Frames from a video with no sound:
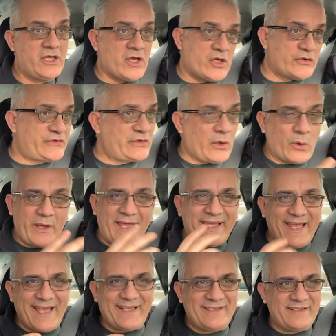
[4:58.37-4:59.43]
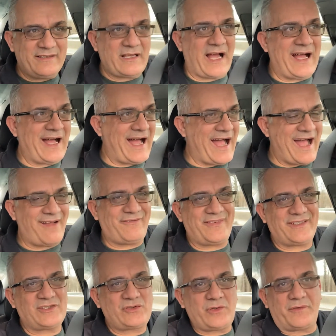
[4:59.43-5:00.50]
So again,
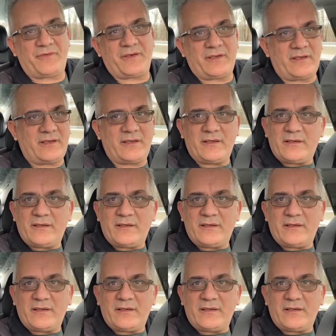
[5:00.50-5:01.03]
having driven